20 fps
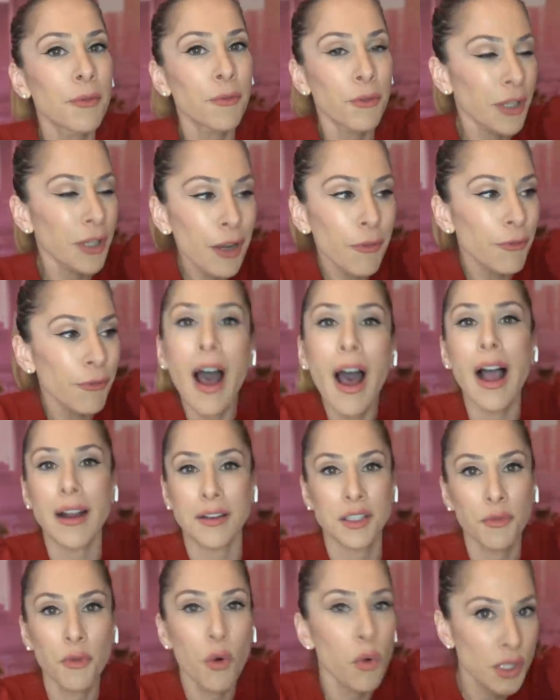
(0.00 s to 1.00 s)
forget
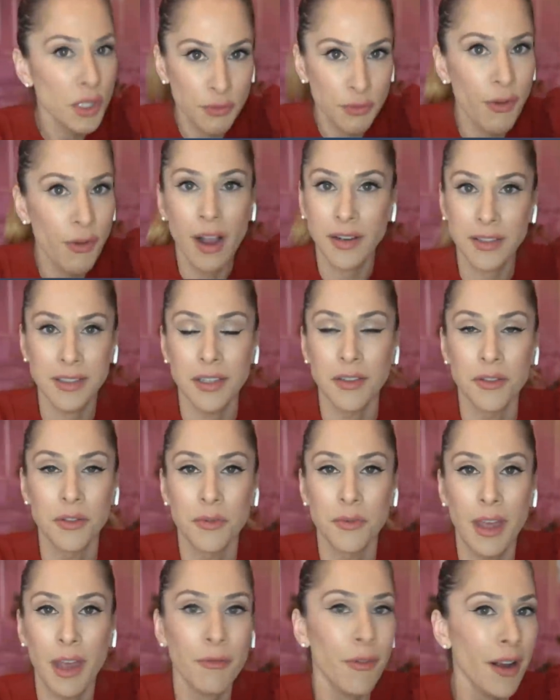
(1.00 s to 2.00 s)
Fox. Of course Fox didn't
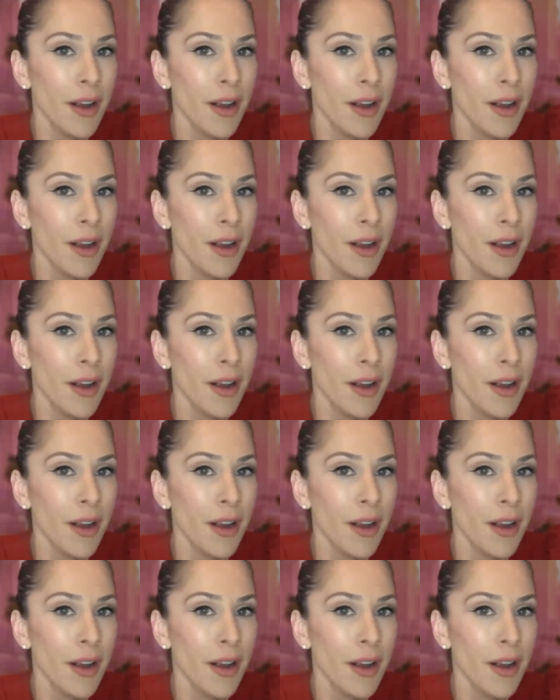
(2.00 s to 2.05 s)
do that.